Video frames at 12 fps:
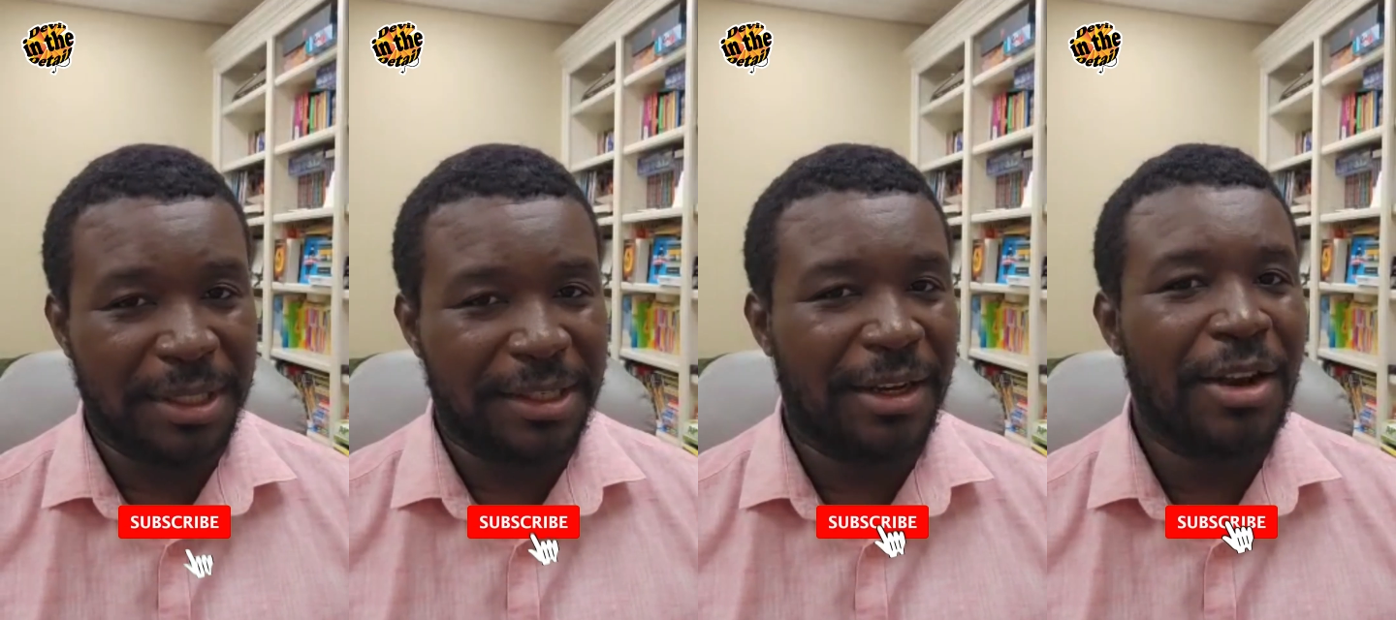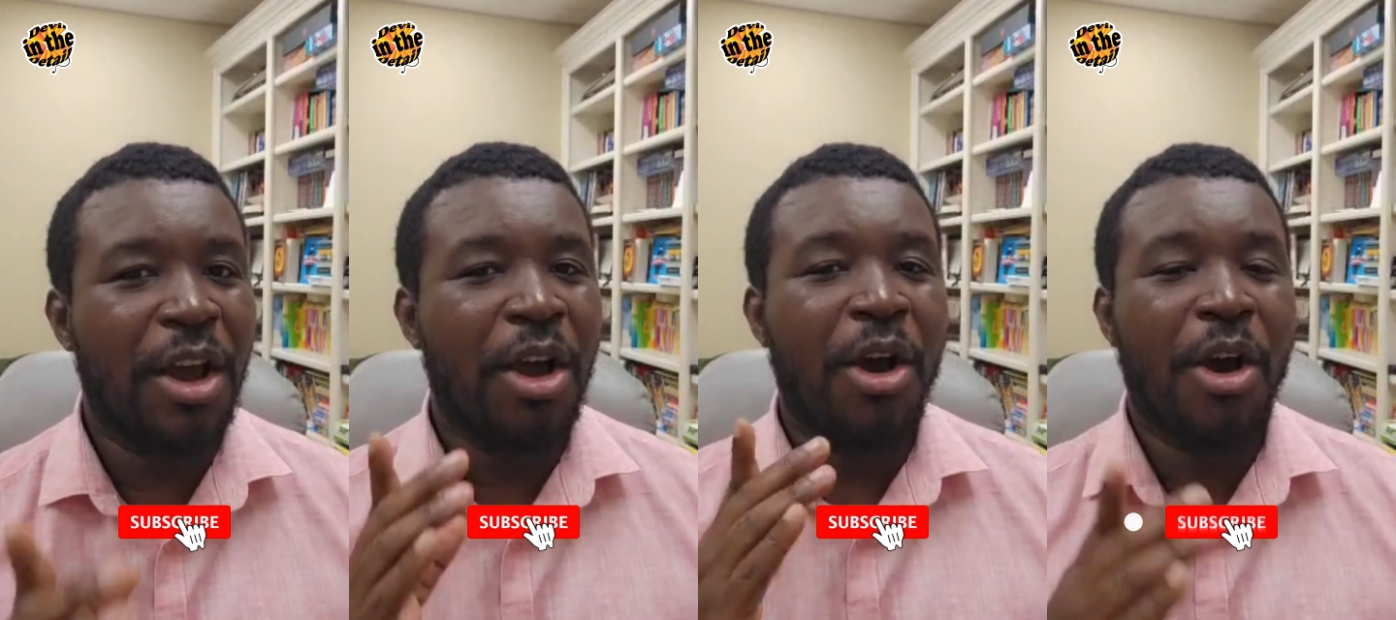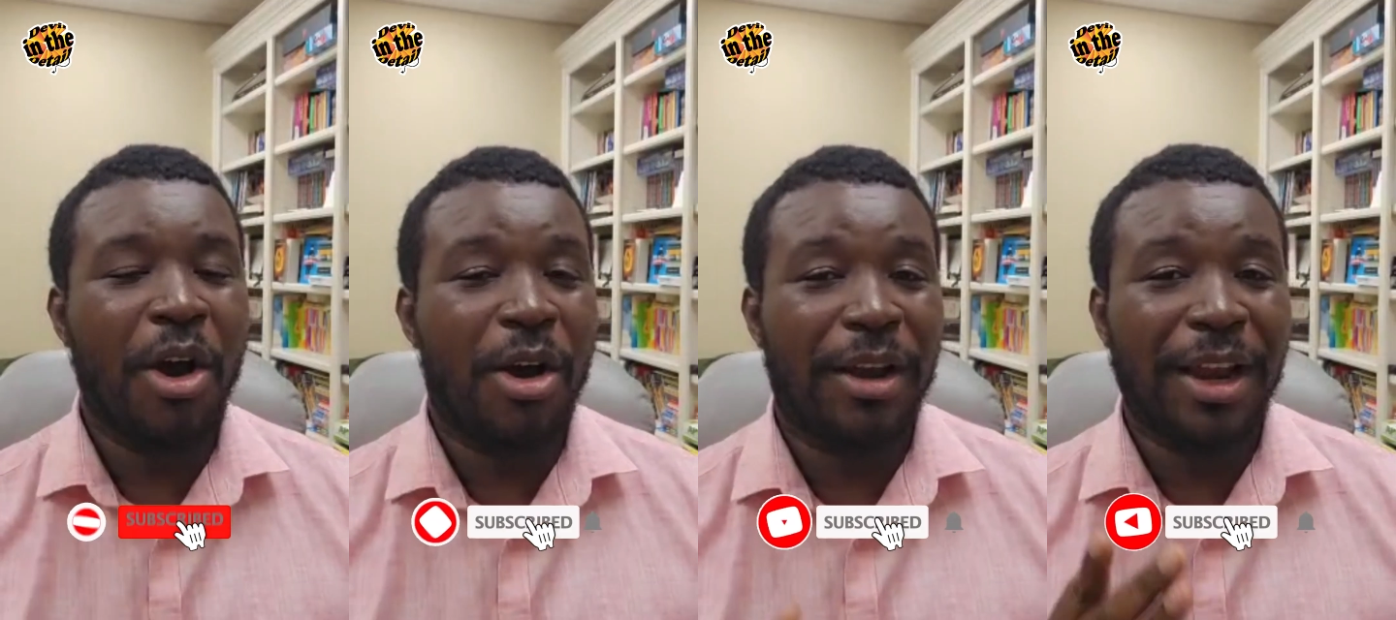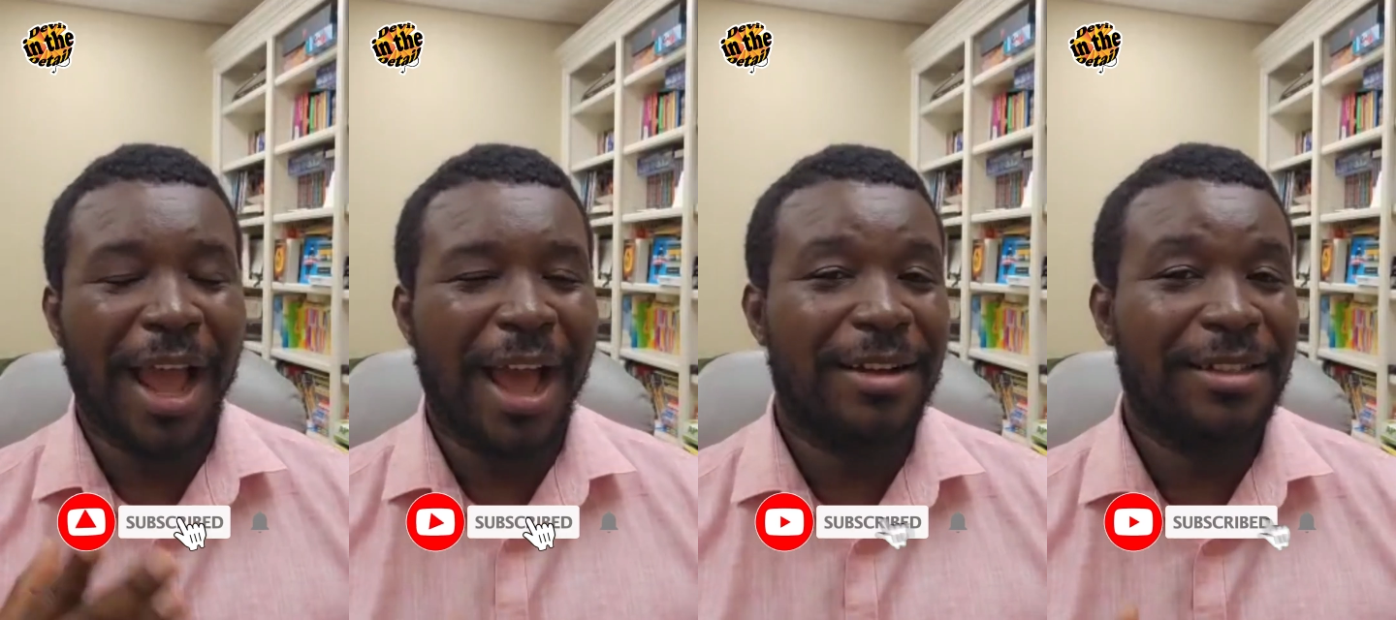button
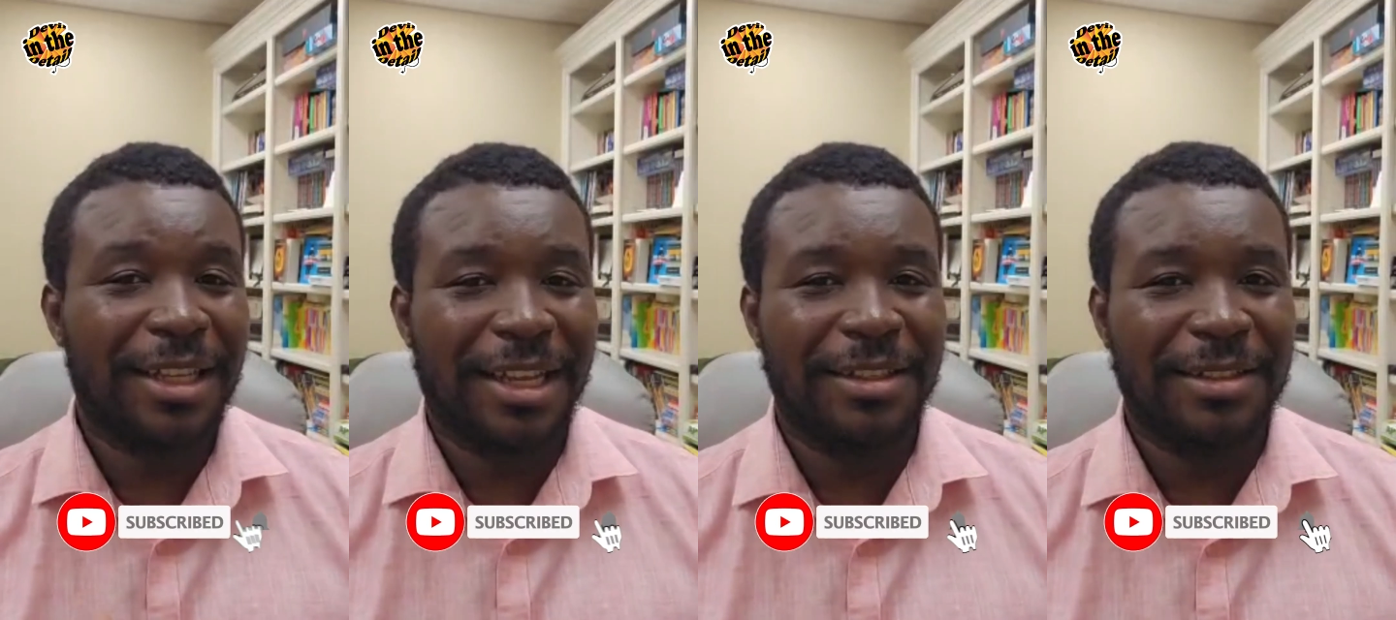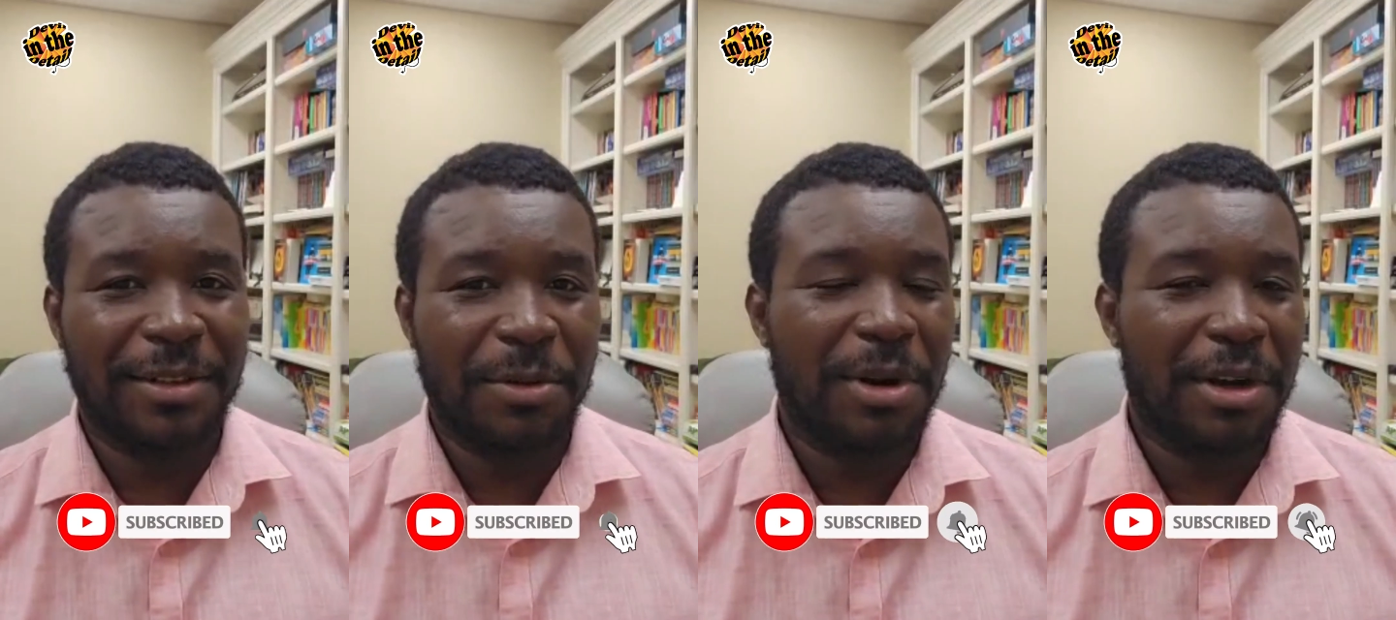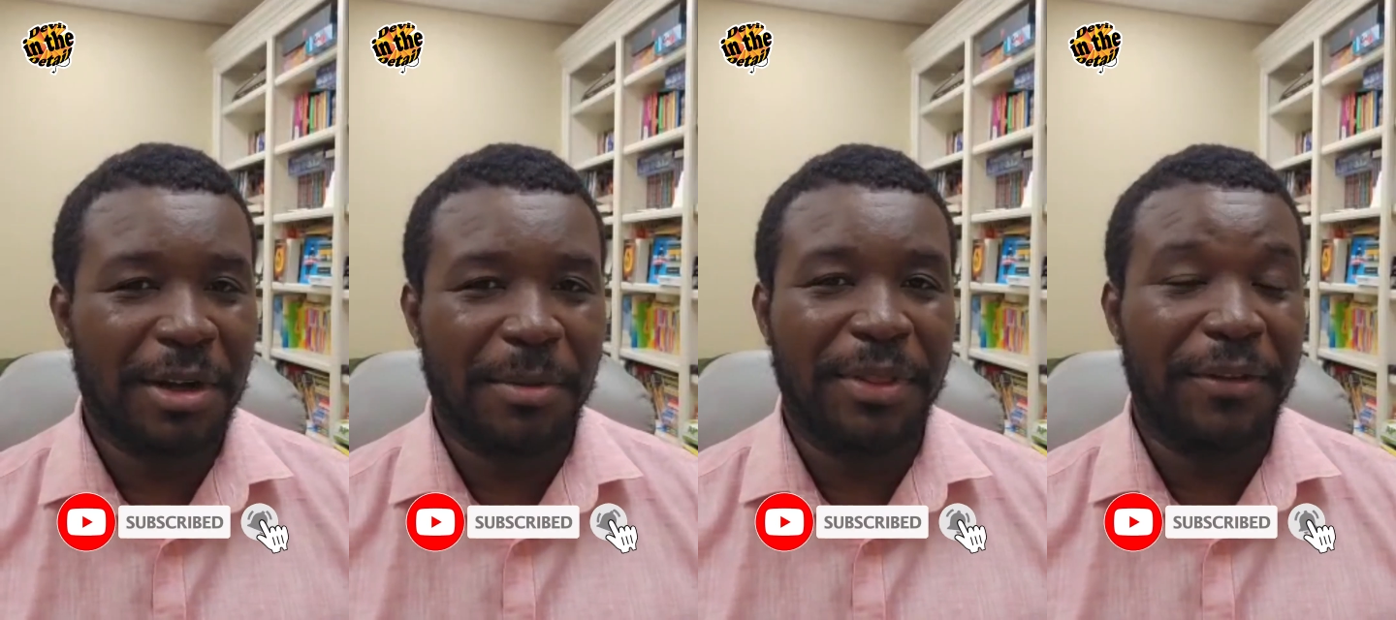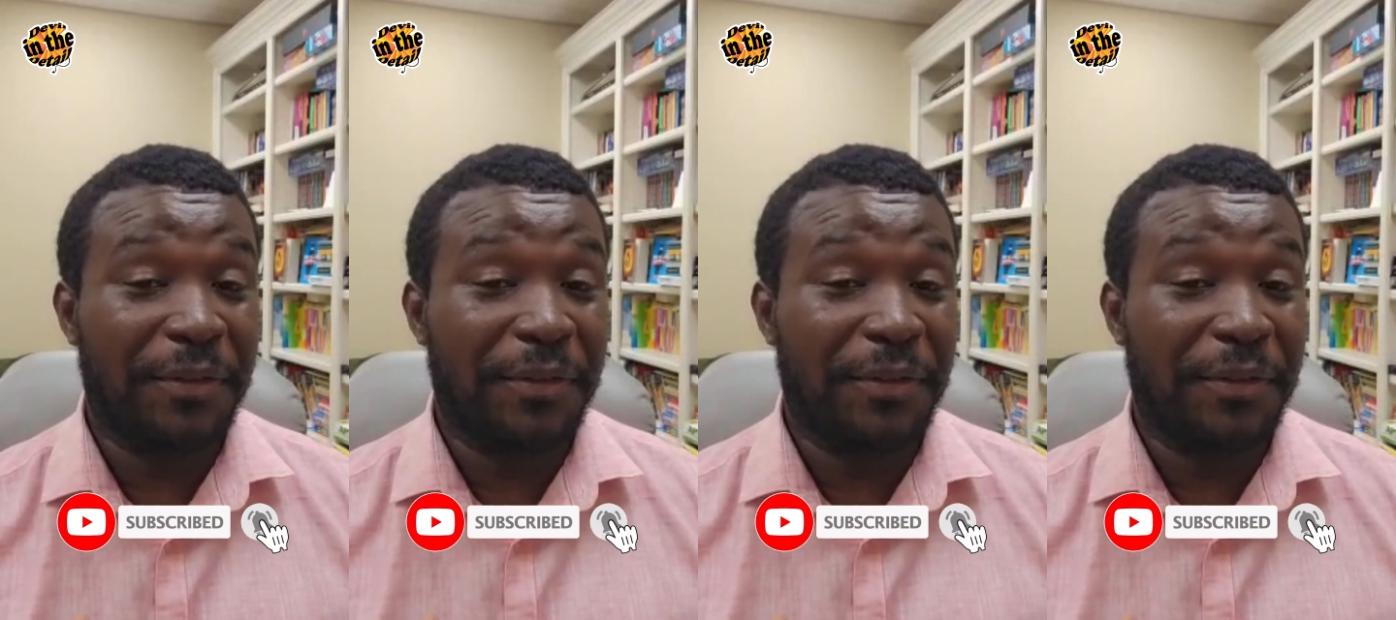on how to get to the World Cup.